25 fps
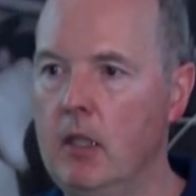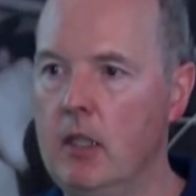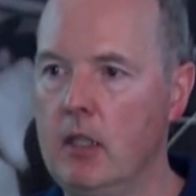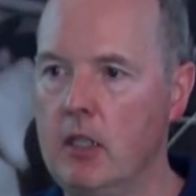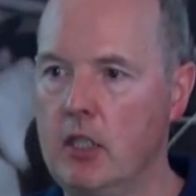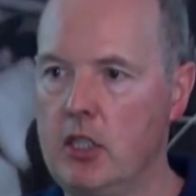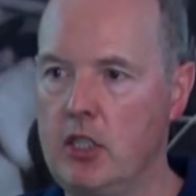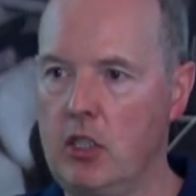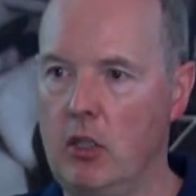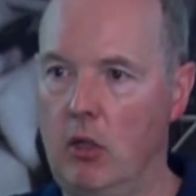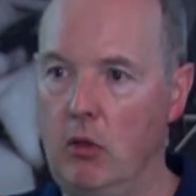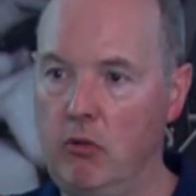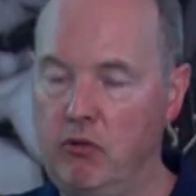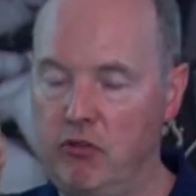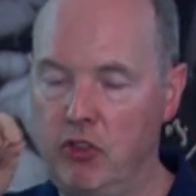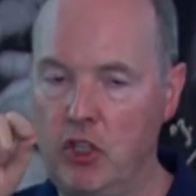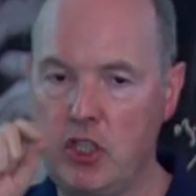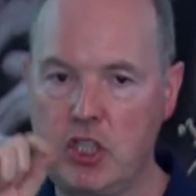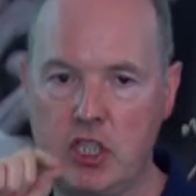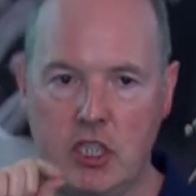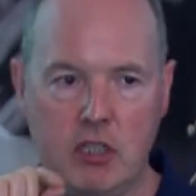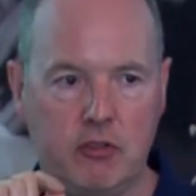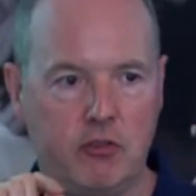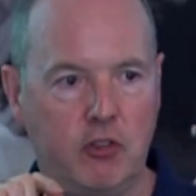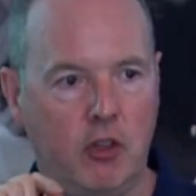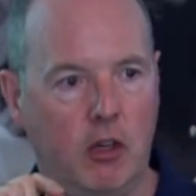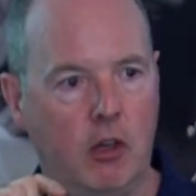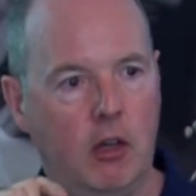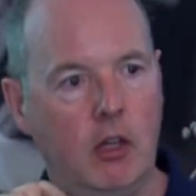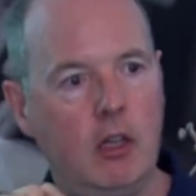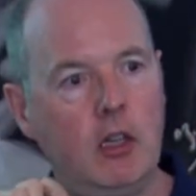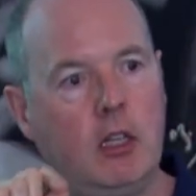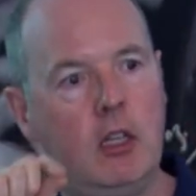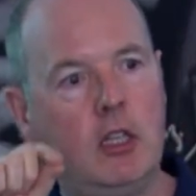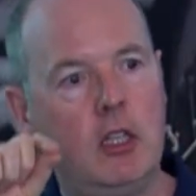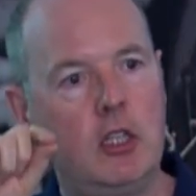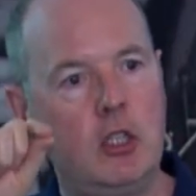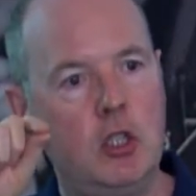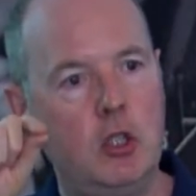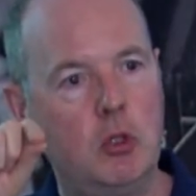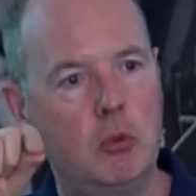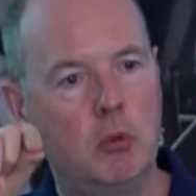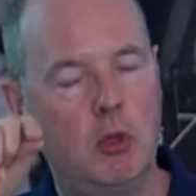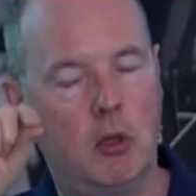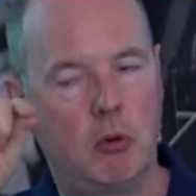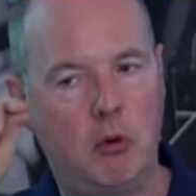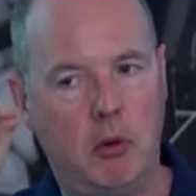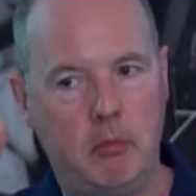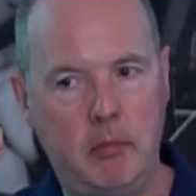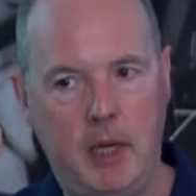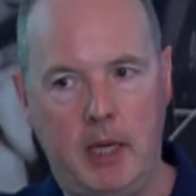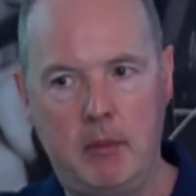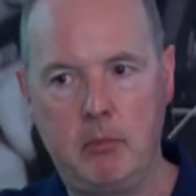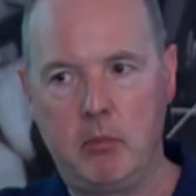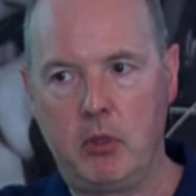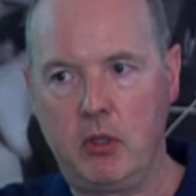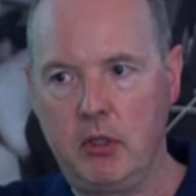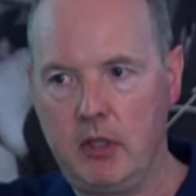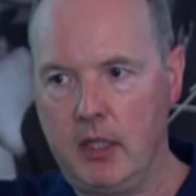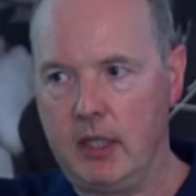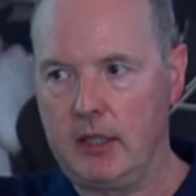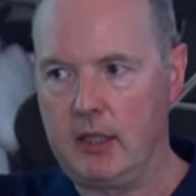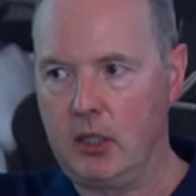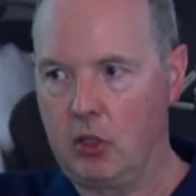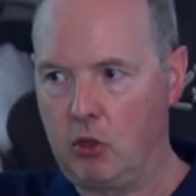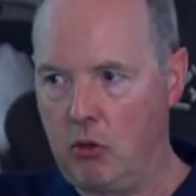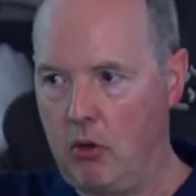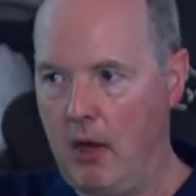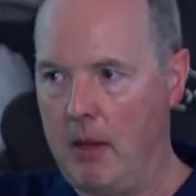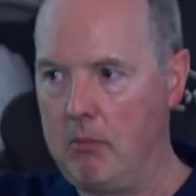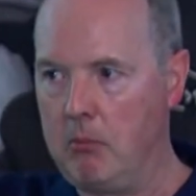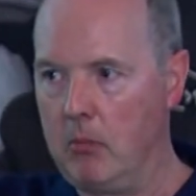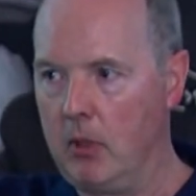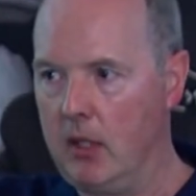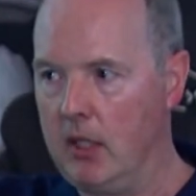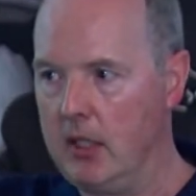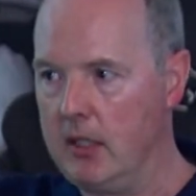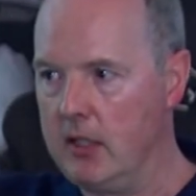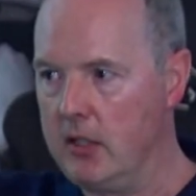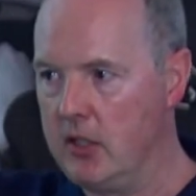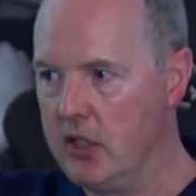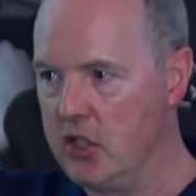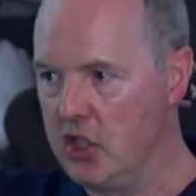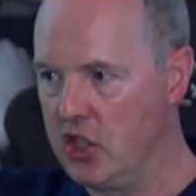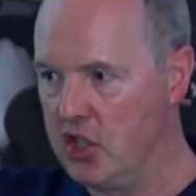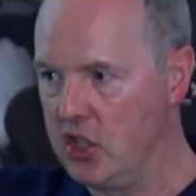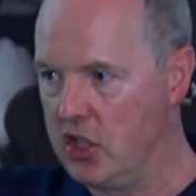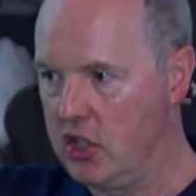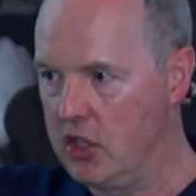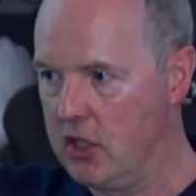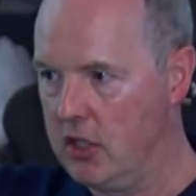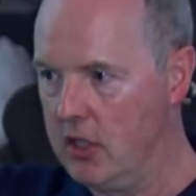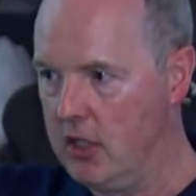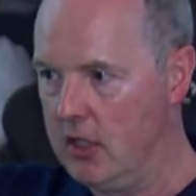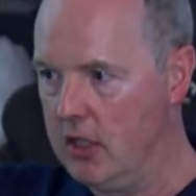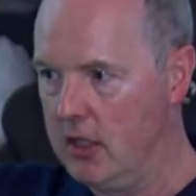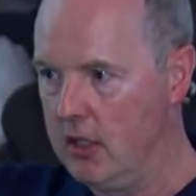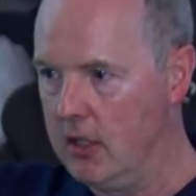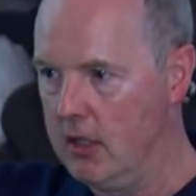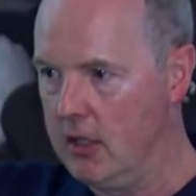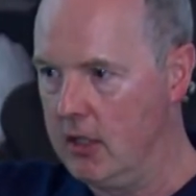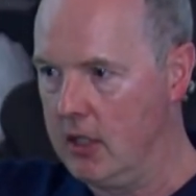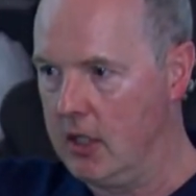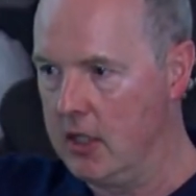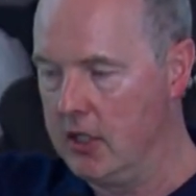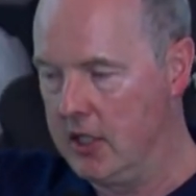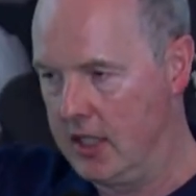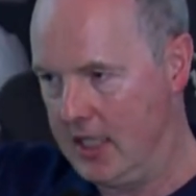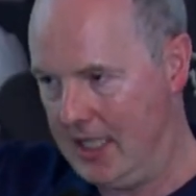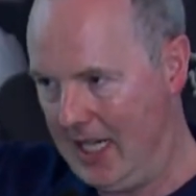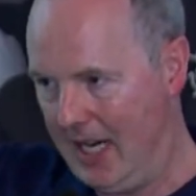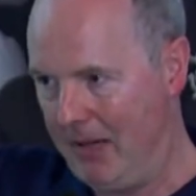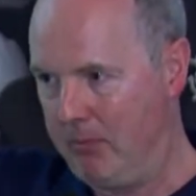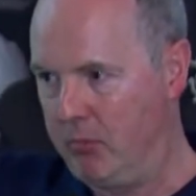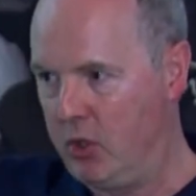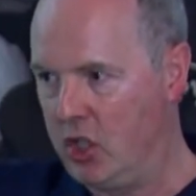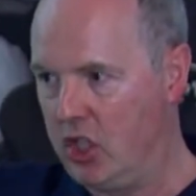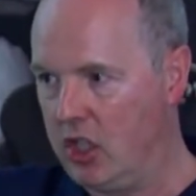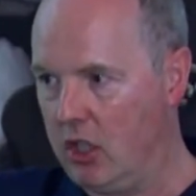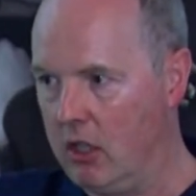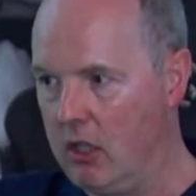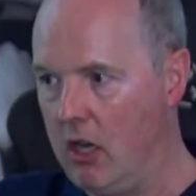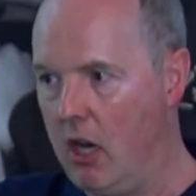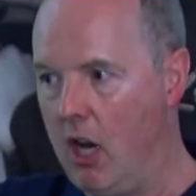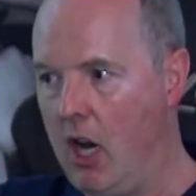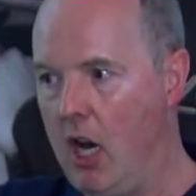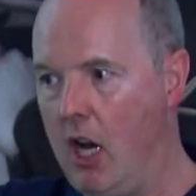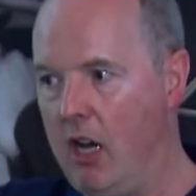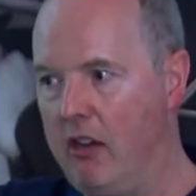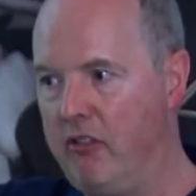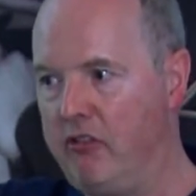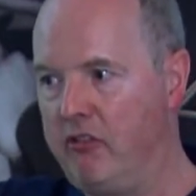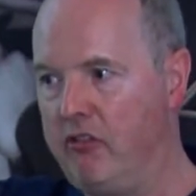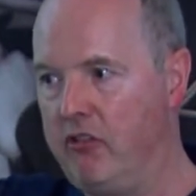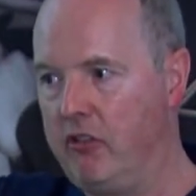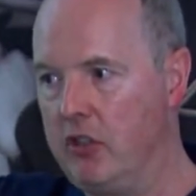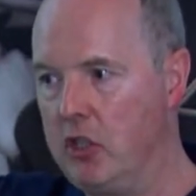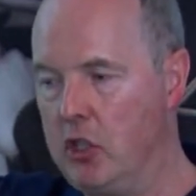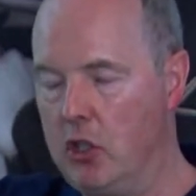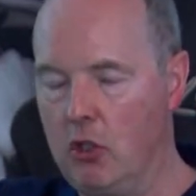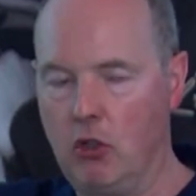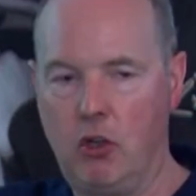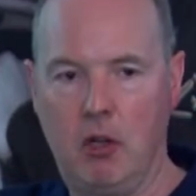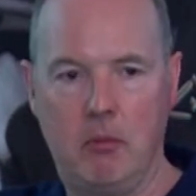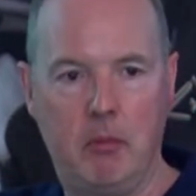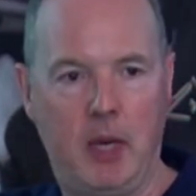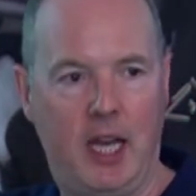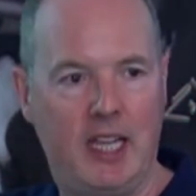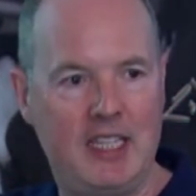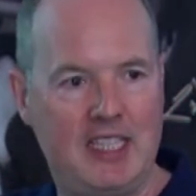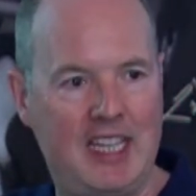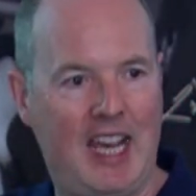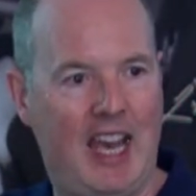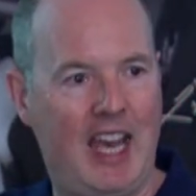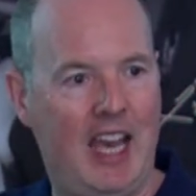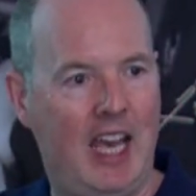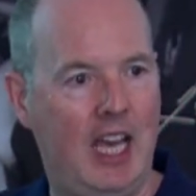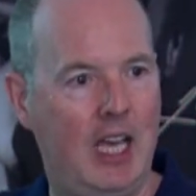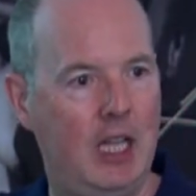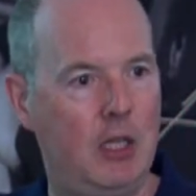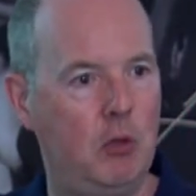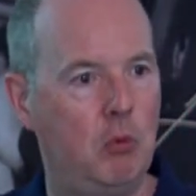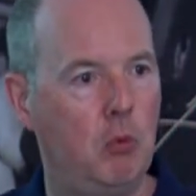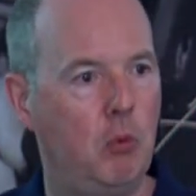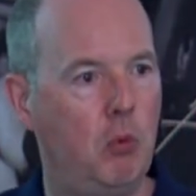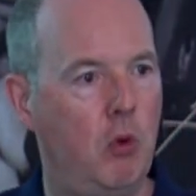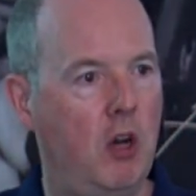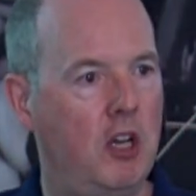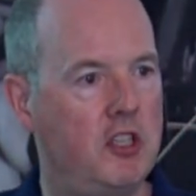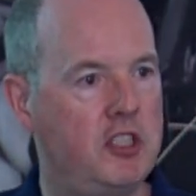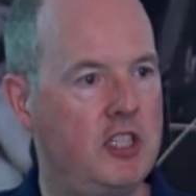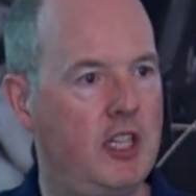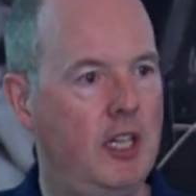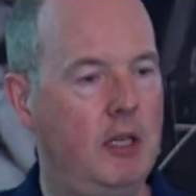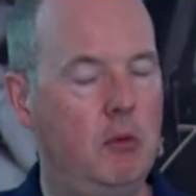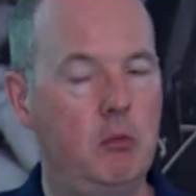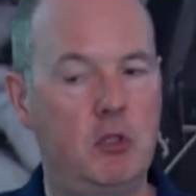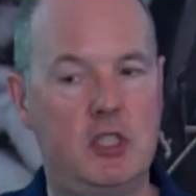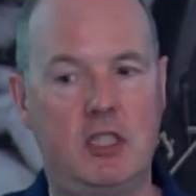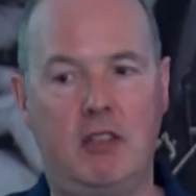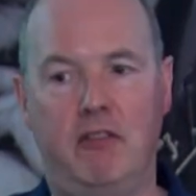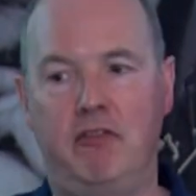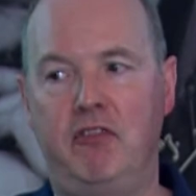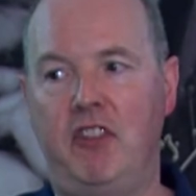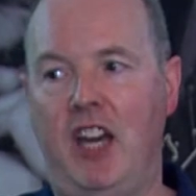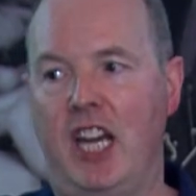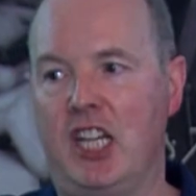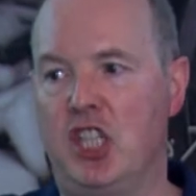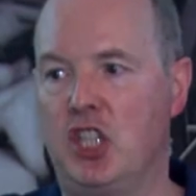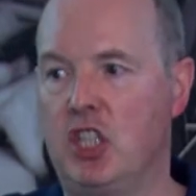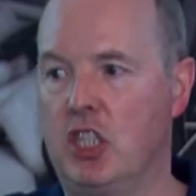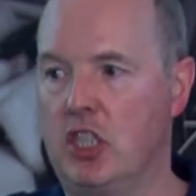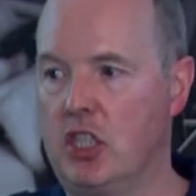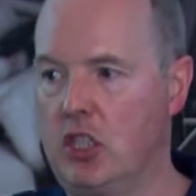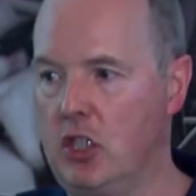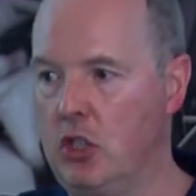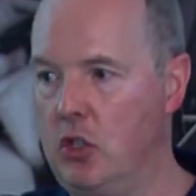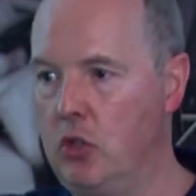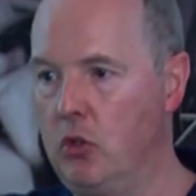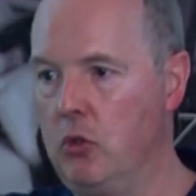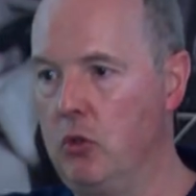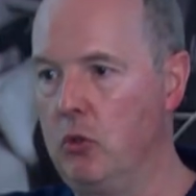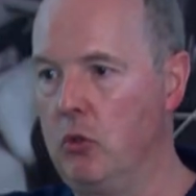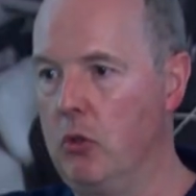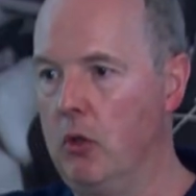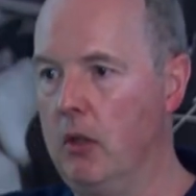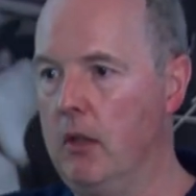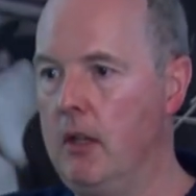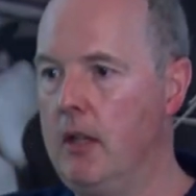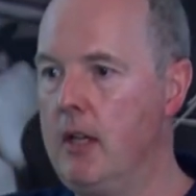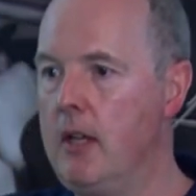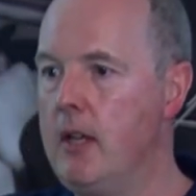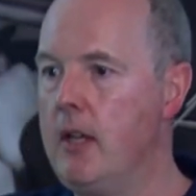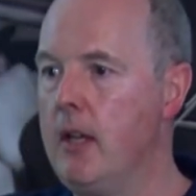So first of all, you will remember that the Kremlin's conception of Euromaidan was that it was a fascist coup.